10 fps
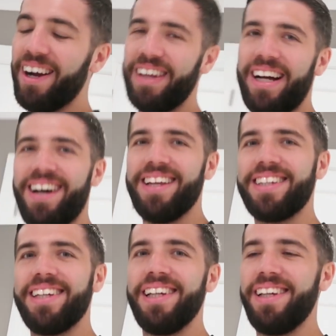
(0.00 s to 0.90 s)
I'm gonna be
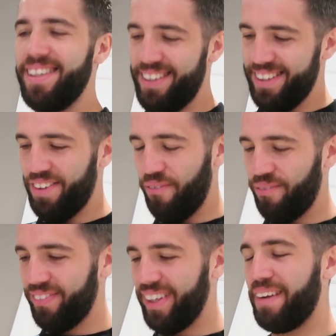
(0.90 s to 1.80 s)
last.
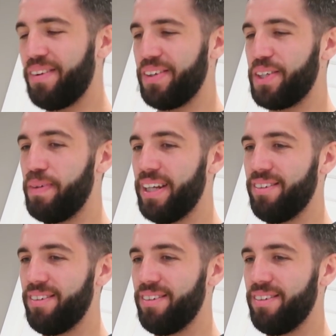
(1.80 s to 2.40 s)
I'm the one who spit